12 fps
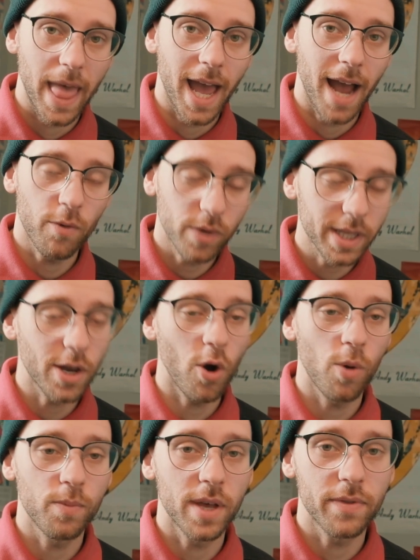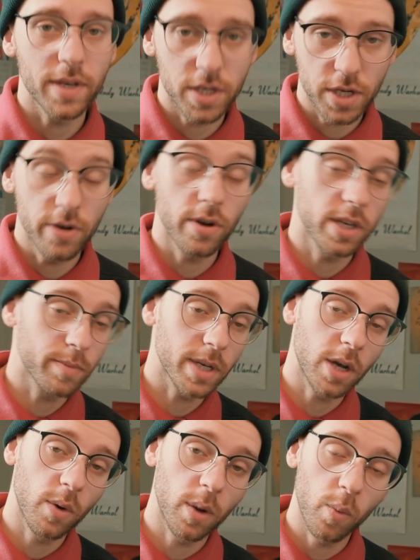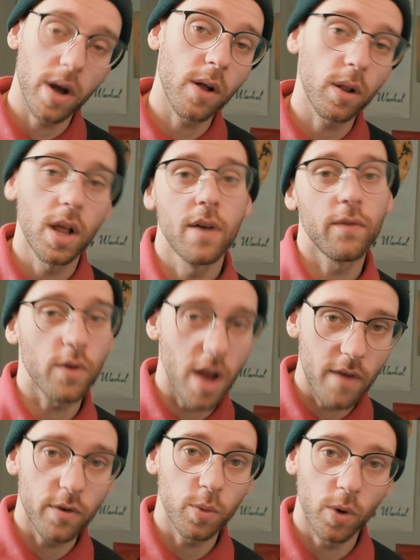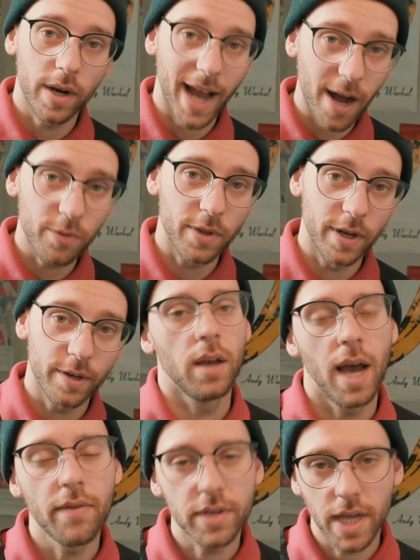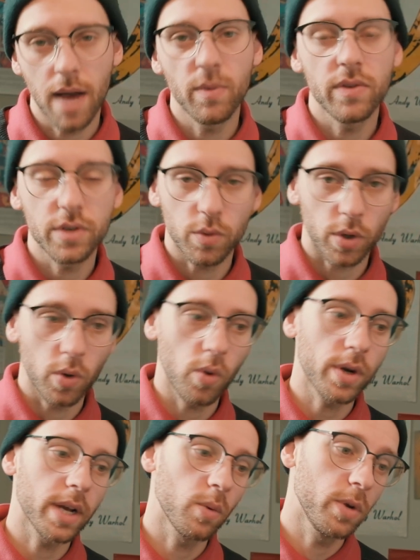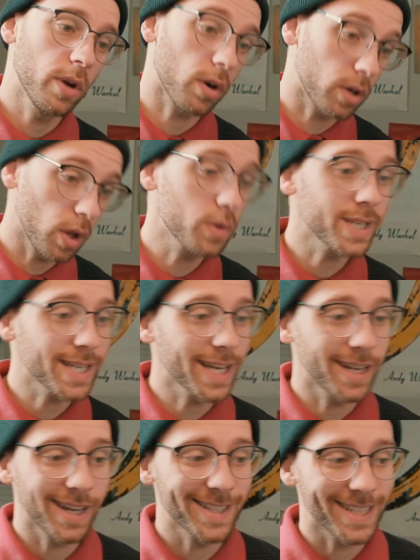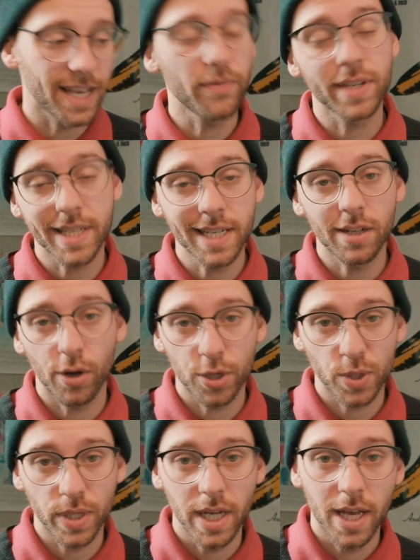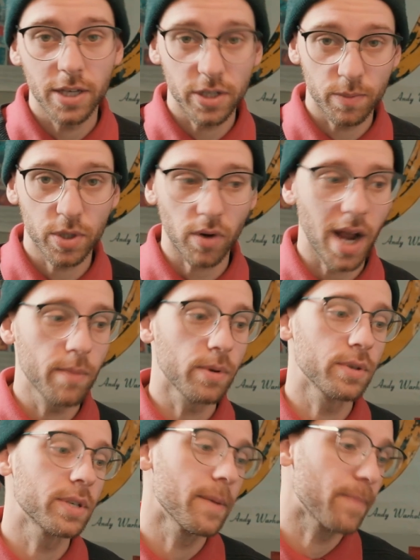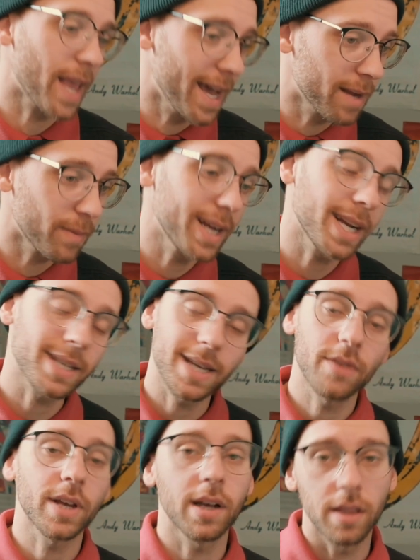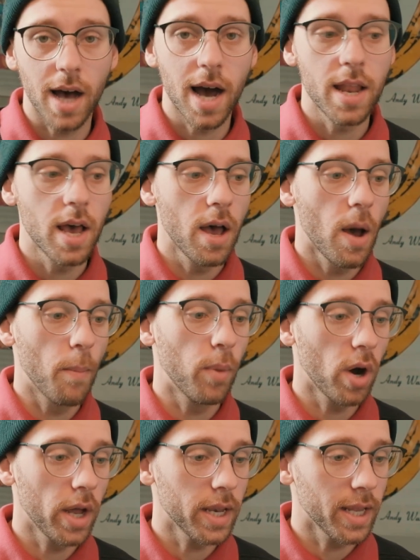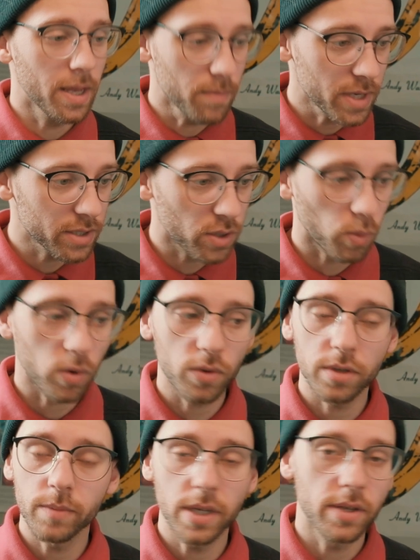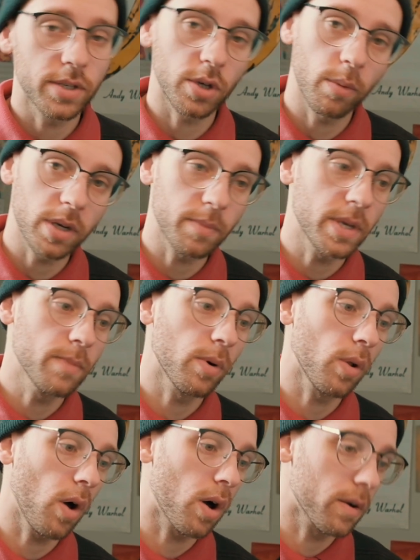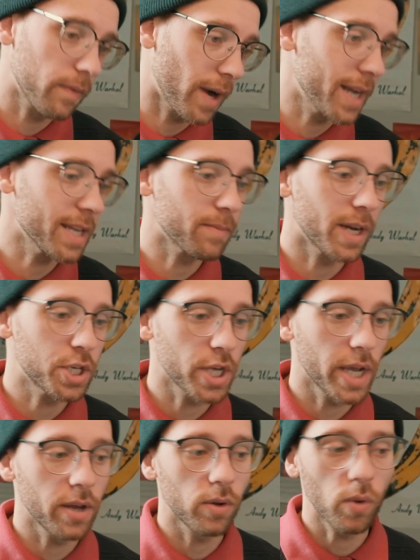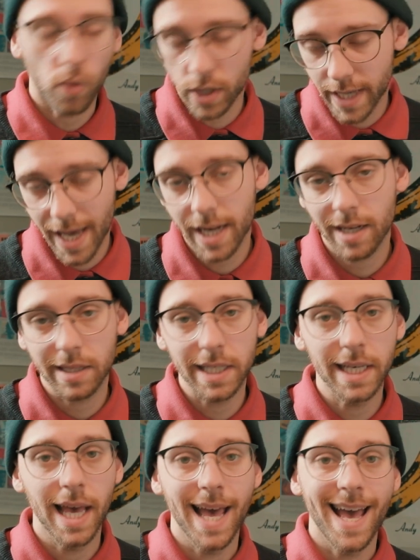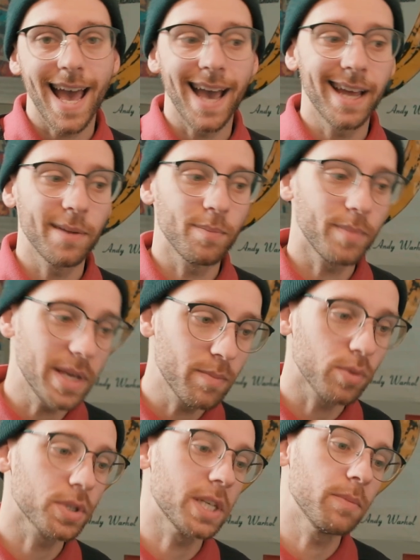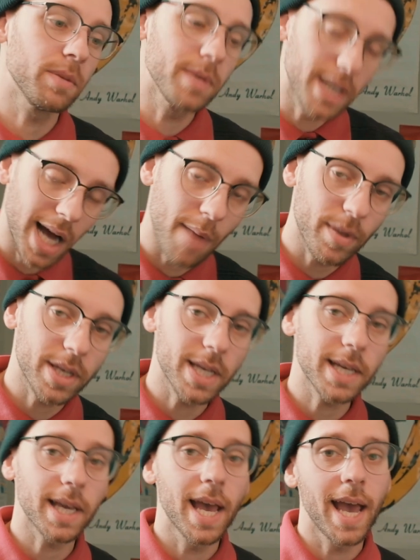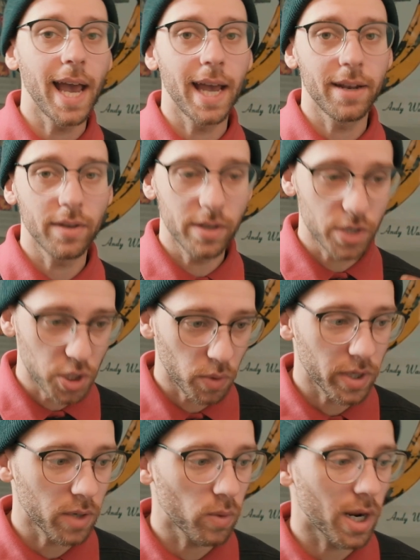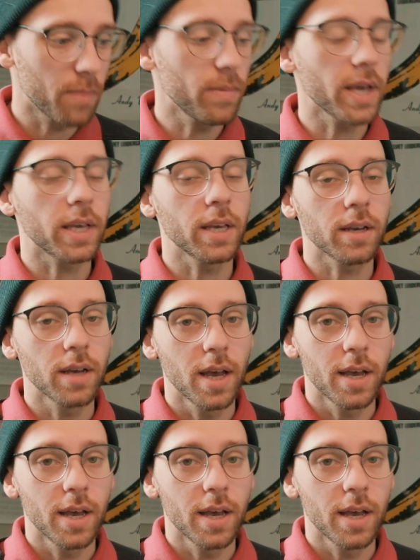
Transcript: I really hope that this year has been going well for everyone out there. At the time of this recording, we are closing in on 1,700 subscribers, and it might not sound like a lot, but it means the world to me that so many people are finding my channel organically, and people seem to be commenting and enjoying what I'm making.